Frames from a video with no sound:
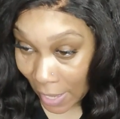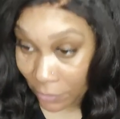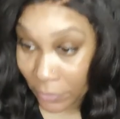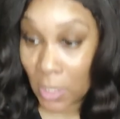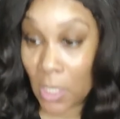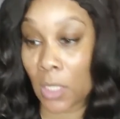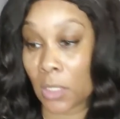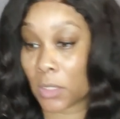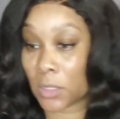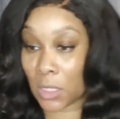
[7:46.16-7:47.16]
out.
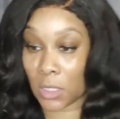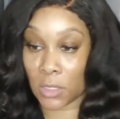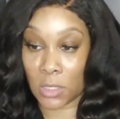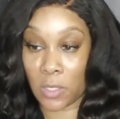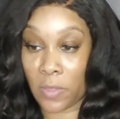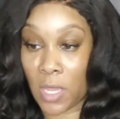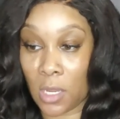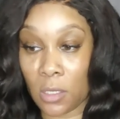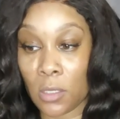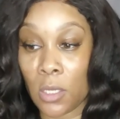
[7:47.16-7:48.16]
Let's get into
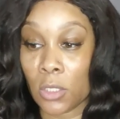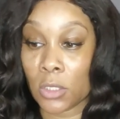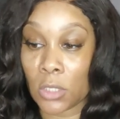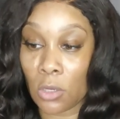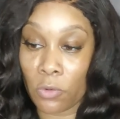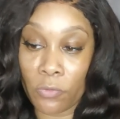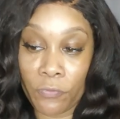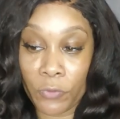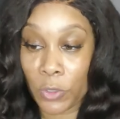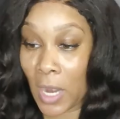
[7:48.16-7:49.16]
that. So
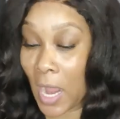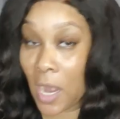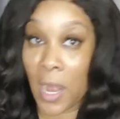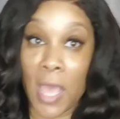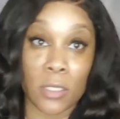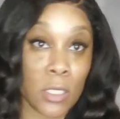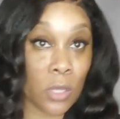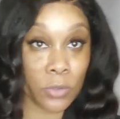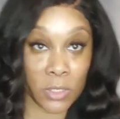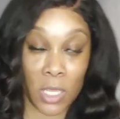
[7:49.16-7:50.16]
for our
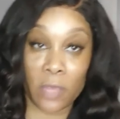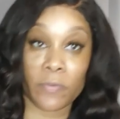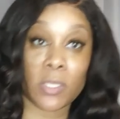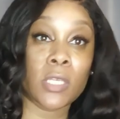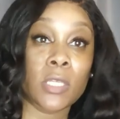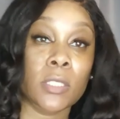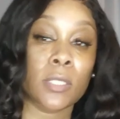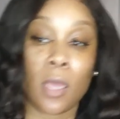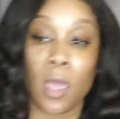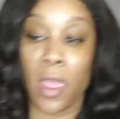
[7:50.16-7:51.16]
household
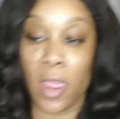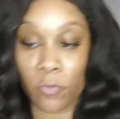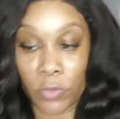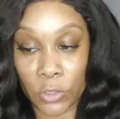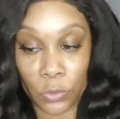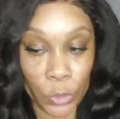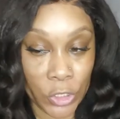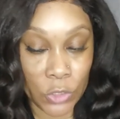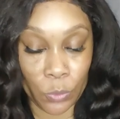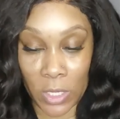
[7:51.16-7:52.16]
savings, every two
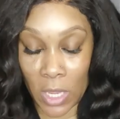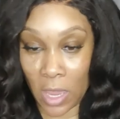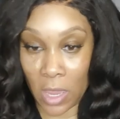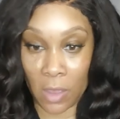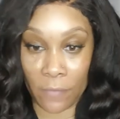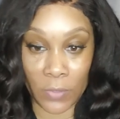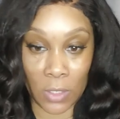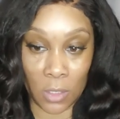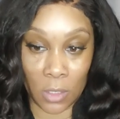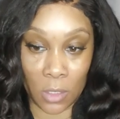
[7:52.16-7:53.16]
weeks we have
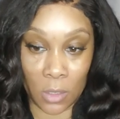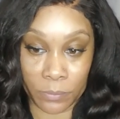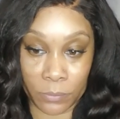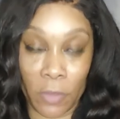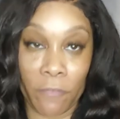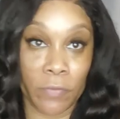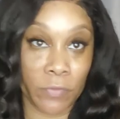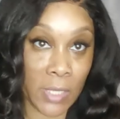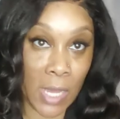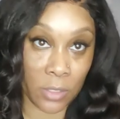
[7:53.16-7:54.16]
um,
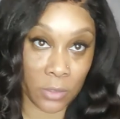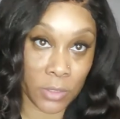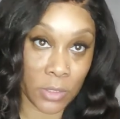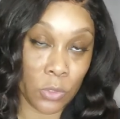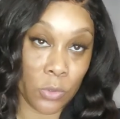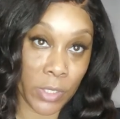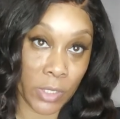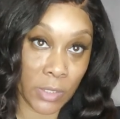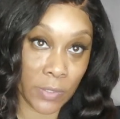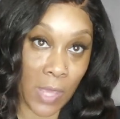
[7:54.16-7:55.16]
$50 going
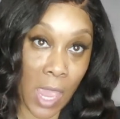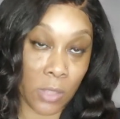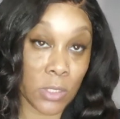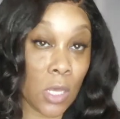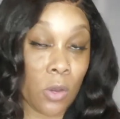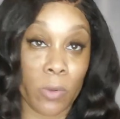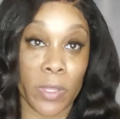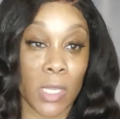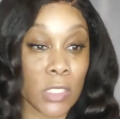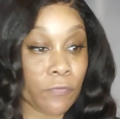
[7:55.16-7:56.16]
into the household
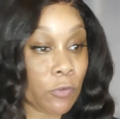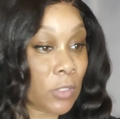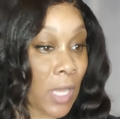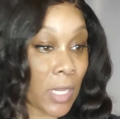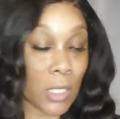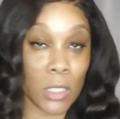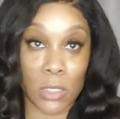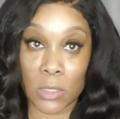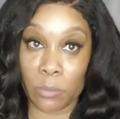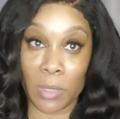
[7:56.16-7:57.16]
and that's for like
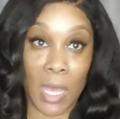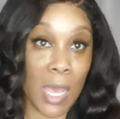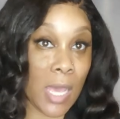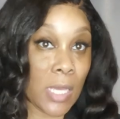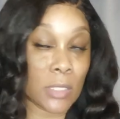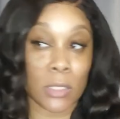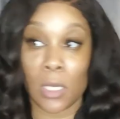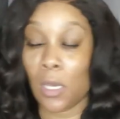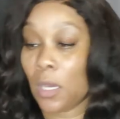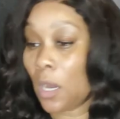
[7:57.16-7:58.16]
cleaning supplies,
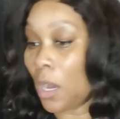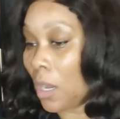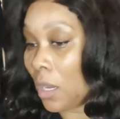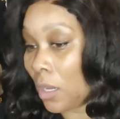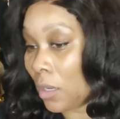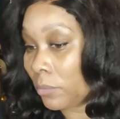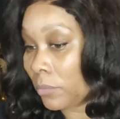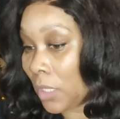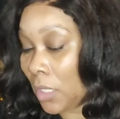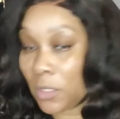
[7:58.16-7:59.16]
um,
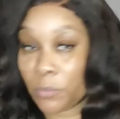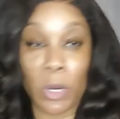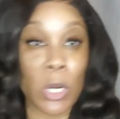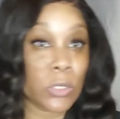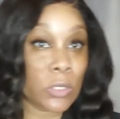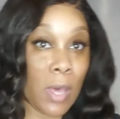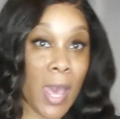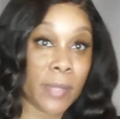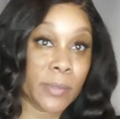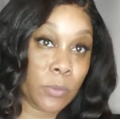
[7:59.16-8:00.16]
any personal
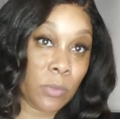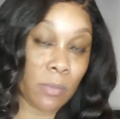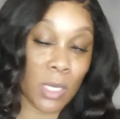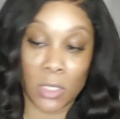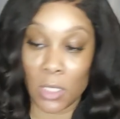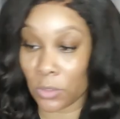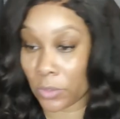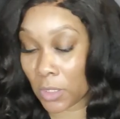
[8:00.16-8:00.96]
items we may need or